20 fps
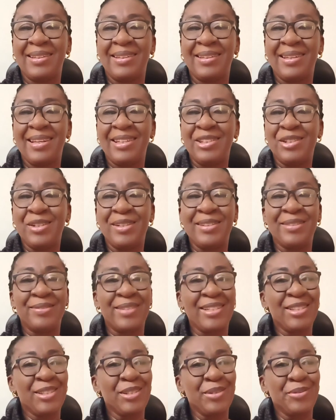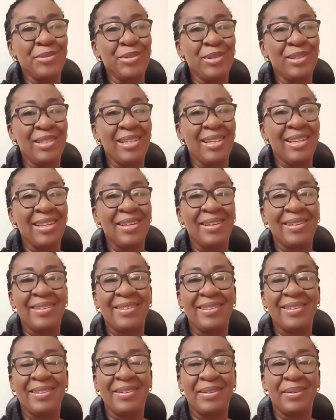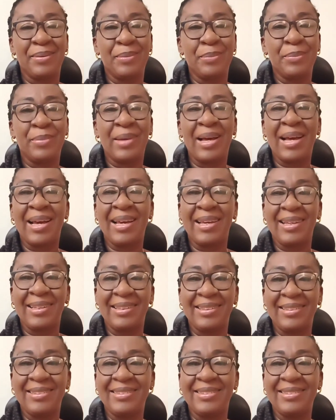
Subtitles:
Enjoy the rest of your day. Bye.